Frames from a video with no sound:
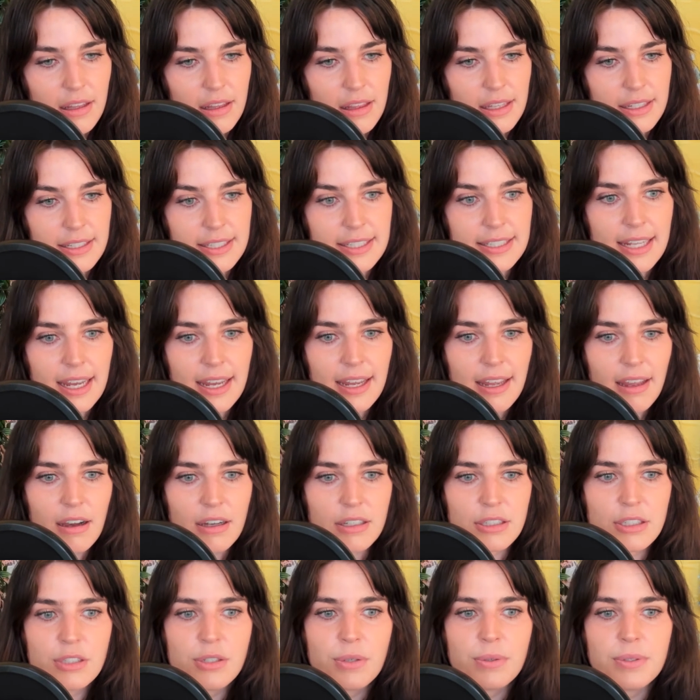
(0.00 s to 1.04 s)
site got
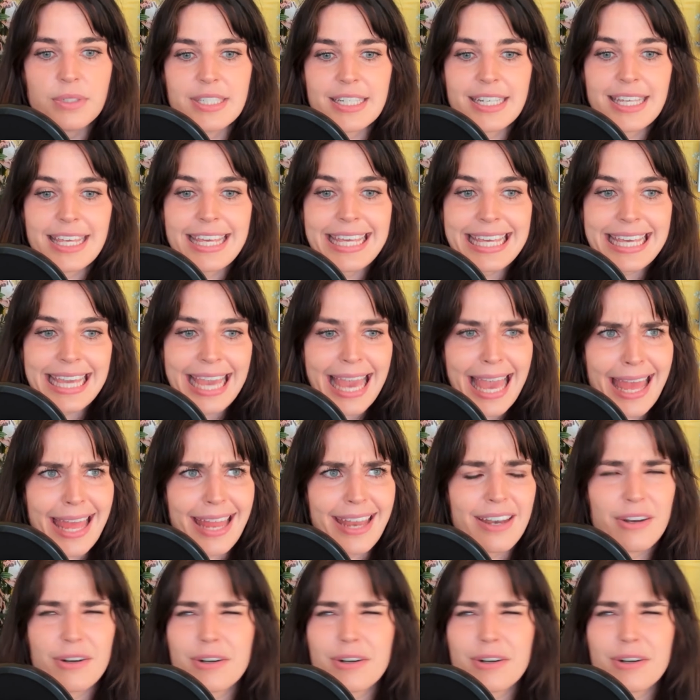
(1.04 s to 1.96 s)
sold again,